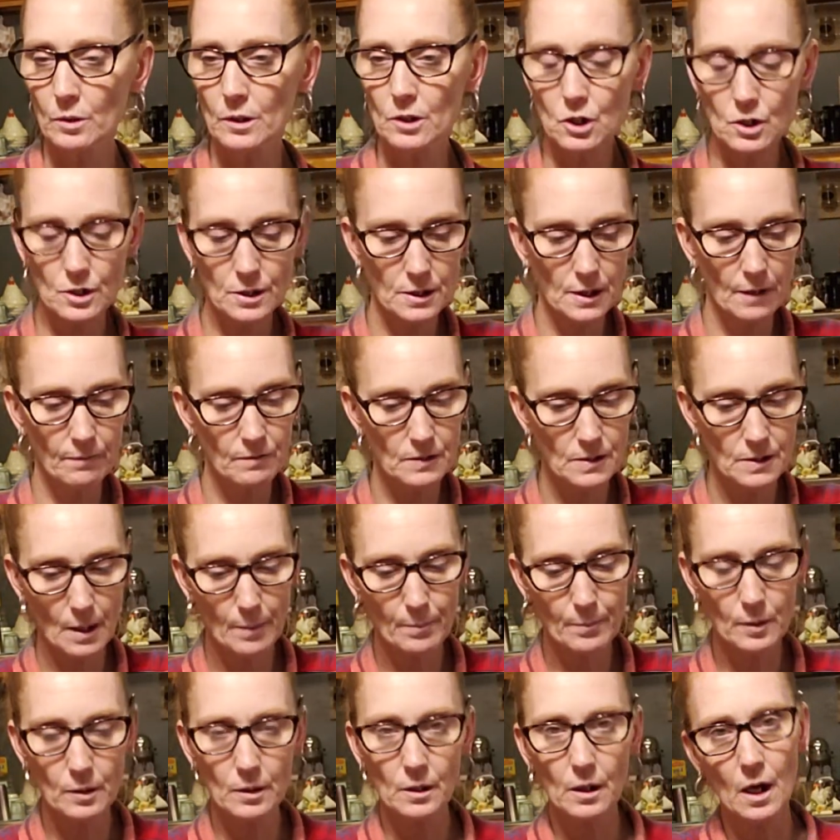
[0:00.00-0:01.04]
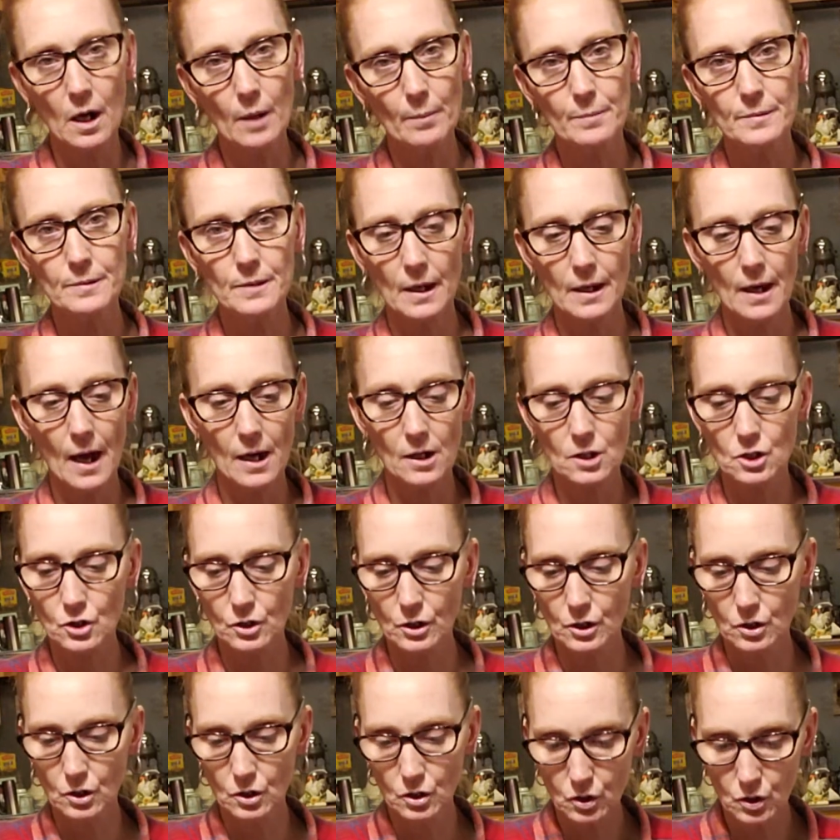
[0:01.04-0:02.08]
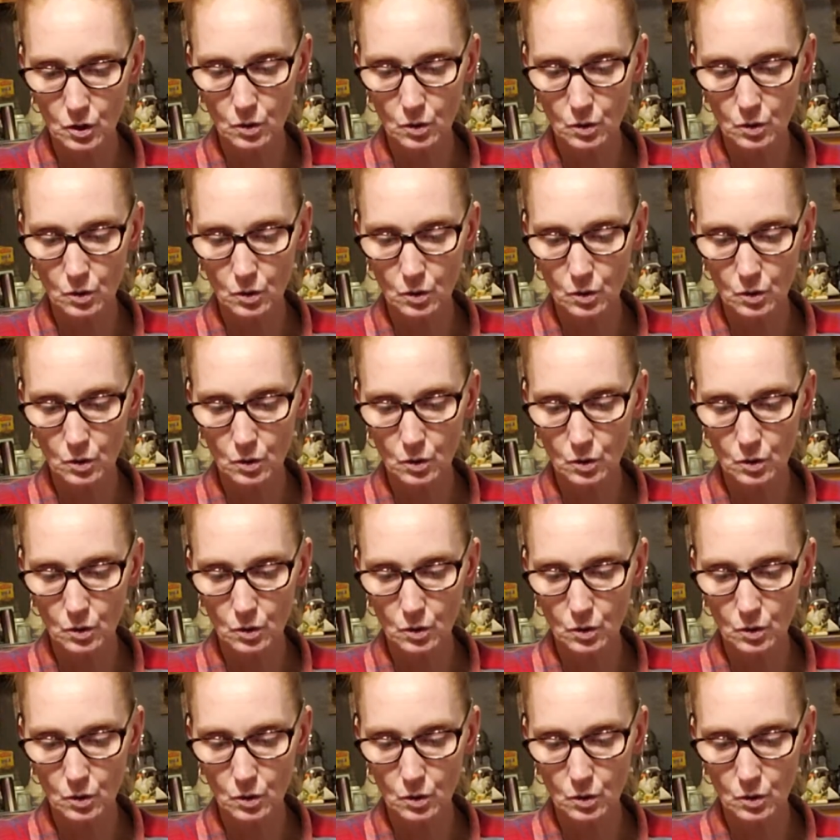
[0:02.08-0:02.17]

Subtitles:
I just have separate cups. I actually could